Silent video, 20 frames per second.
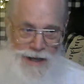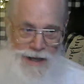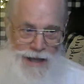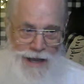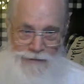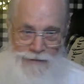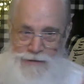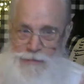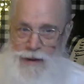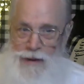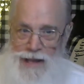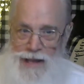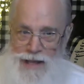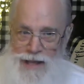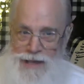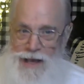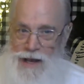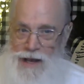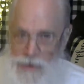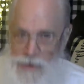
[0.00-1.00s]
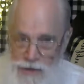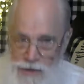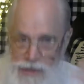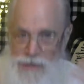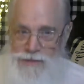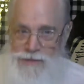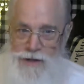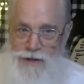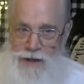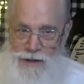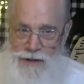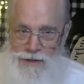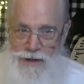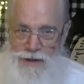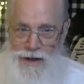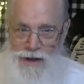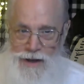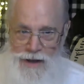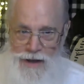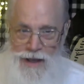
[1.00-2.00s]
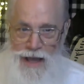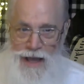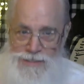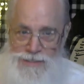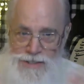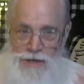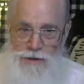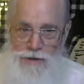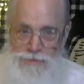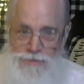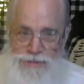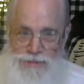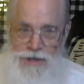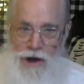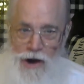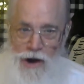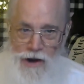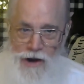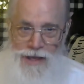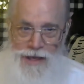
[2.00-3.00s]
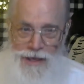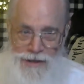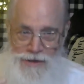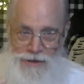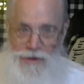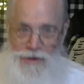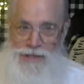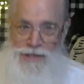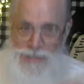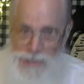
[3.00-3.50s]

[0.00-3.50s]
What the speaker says: everybody got hooked on Angelo's talking. You know, he